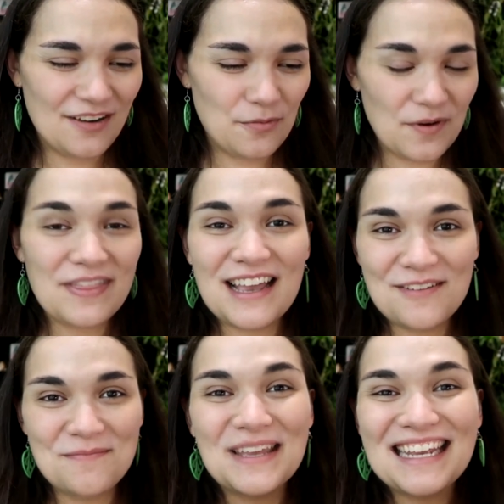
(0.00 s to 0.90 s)
what
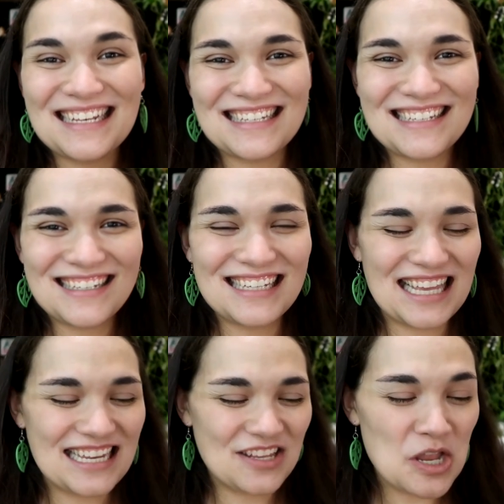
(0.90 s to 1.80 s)
that meant
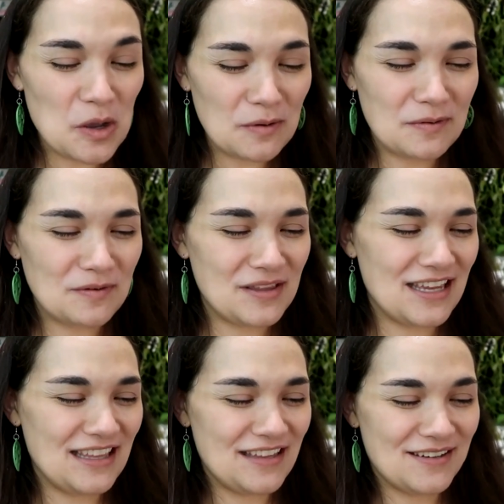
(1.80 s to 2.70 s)
like know
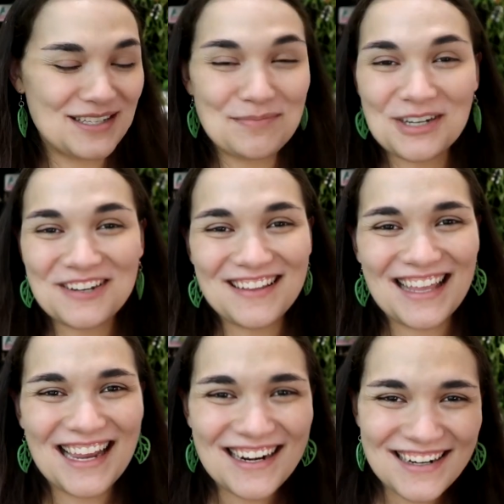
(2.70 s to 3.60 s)
that there's special
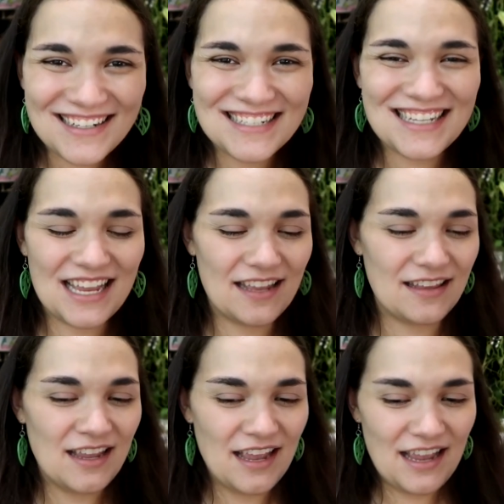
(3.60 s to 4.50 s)
letters
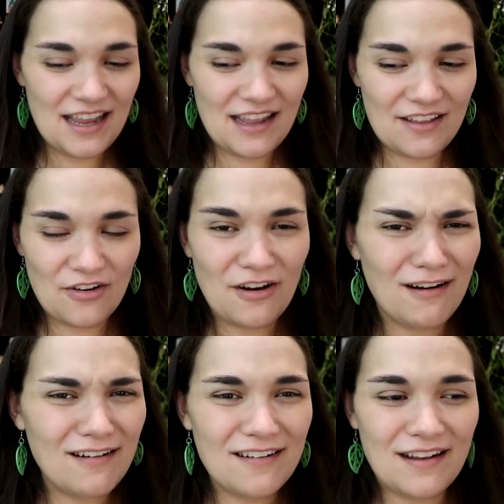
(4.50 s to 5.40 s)
and and
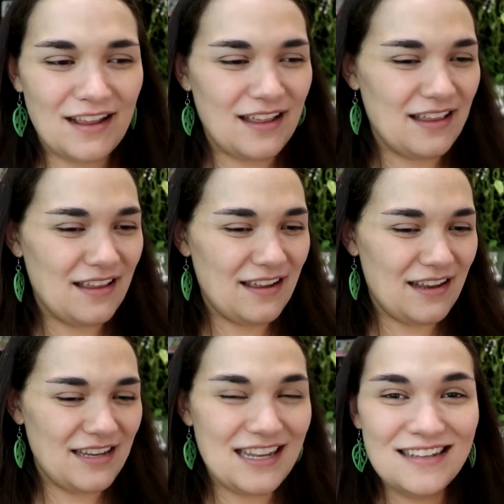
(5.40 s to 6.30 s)
art and
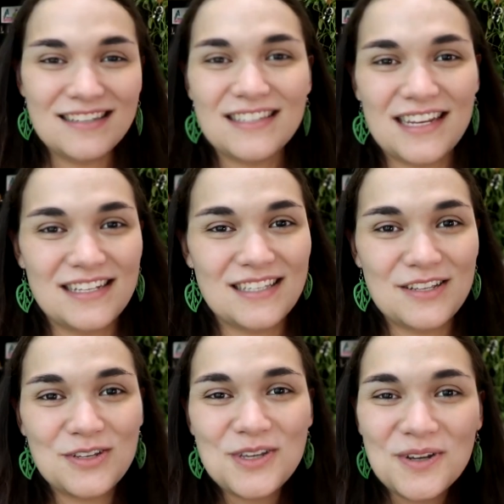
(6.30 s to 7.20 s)
and insights
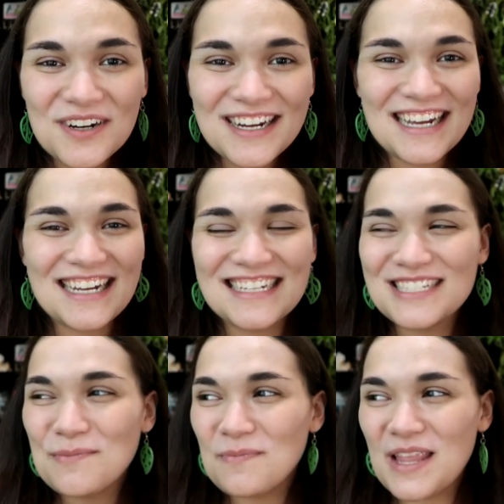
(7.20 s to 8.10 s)
into your
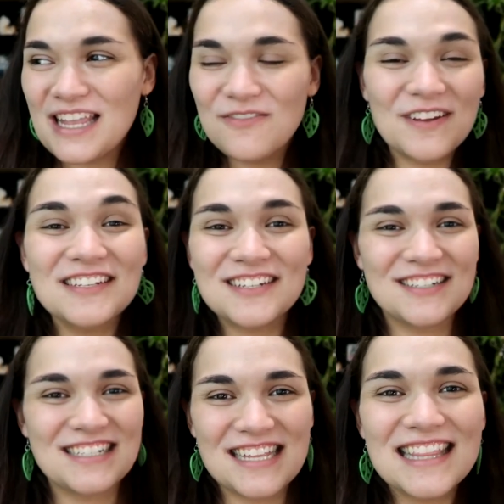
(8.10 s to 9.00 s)
guys
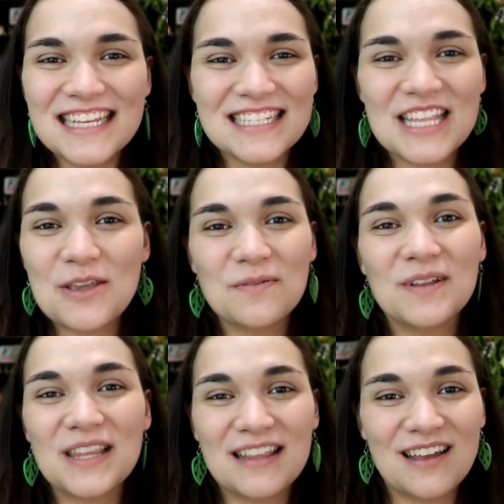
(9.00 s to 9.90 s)
adventures and things that you
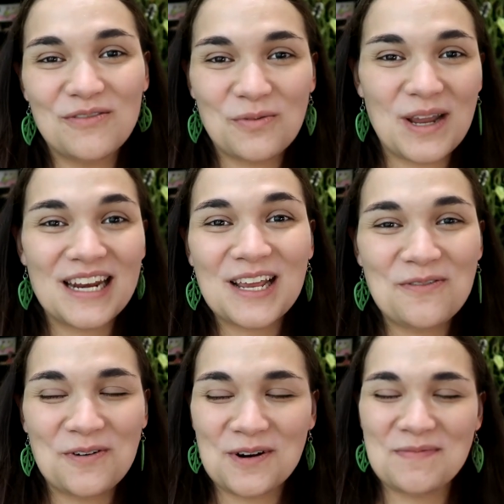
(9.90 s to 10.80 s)
really loved waiting
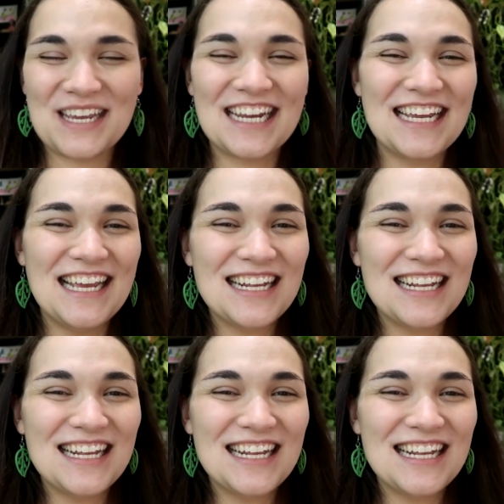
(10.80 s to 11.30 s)
for me